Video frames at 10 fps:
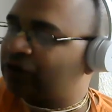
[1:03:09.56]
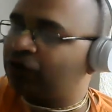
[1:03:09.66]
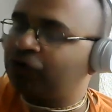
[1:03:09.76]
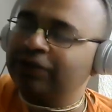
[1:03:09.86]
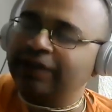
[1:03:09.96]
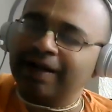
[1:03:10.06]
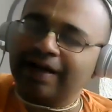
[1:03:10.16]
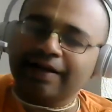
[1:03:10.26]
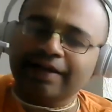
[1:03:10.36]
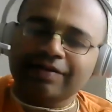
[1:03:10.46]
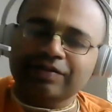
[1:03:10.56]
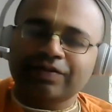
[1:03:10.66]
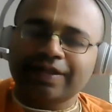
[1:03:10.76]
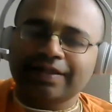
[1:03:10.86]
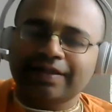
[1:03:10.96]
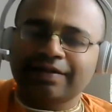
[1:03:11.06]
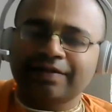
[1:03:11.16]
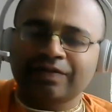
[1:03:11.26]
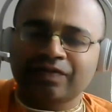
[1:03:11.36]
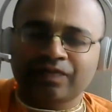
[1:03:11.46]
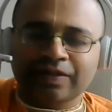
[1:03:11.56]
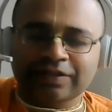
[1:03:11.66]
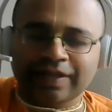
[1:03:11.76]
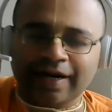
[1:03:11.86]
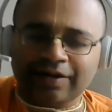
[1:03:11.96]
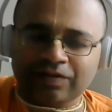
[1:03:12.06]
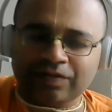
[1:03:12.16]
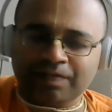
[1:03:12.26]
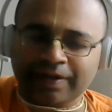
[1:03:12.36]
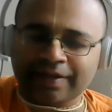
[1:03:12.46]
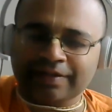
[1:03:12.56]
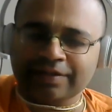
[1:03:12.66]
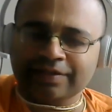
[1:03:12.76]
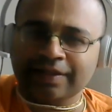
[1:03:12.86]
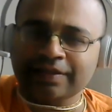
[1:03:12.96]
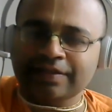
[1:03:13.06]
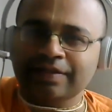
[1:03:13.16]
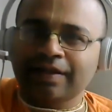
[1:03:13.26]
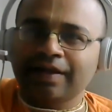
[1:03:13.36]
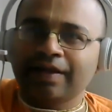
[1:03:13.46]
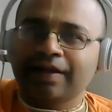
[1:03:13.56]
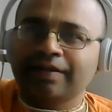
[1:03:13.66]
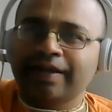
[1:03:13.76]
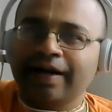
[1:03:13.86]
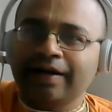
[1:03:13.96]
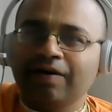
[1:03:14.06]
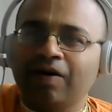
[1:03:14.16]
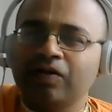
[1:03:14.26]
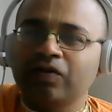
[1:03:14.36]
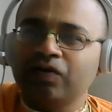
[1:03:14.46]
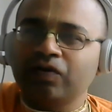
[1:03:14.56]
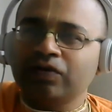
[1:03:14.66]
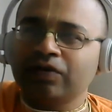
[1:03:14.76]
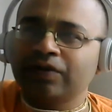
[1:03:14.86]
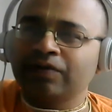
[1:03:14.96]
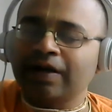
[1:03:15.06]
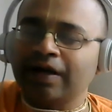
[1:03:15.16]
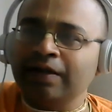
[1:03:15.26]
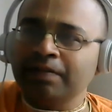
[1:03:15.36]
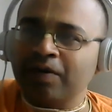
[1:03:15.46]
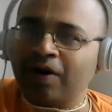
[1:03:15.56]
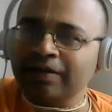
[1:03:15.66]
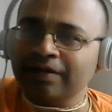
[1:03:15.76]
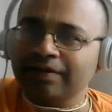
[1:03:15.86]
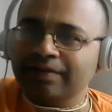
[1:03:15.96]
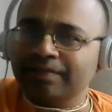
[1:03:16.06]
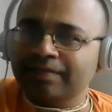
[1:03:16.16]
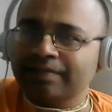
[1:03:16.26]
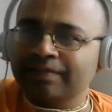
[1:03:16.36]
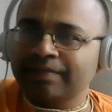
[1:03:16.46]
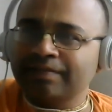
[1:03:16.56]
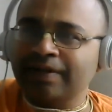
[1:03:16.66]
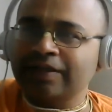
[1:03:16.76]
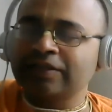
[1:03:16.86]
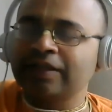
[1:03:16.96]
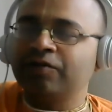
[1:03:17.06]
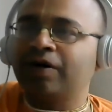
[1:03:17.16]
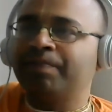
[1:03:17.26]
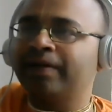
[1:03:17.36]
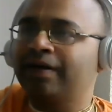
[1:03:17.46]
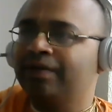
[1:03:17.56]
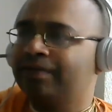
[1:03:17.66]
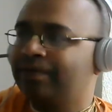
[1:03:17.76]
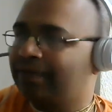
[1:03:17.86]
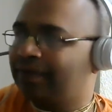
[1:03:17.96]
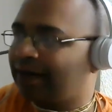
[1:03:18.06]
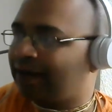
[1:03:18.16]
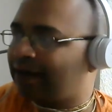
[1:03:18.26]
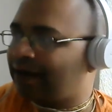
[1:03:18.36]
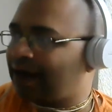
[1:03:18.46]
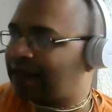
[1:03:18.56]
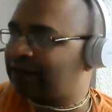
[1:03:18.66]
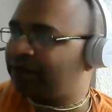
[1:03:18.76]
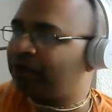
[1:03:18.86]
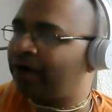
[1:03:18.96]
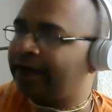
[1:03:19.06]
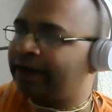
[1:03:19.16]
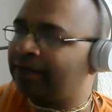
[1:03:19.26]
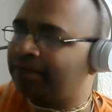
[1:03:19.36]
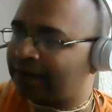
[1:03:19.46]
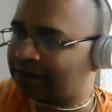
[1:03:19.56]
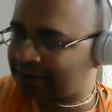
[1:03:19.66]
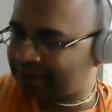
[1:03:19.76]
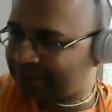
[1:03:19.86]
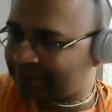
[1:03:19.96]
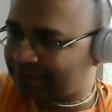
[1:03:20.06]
So Kunti Maharani also in the first canto prayer, she says that although you are unborn, hmm, but still you appear as if you are taking birth.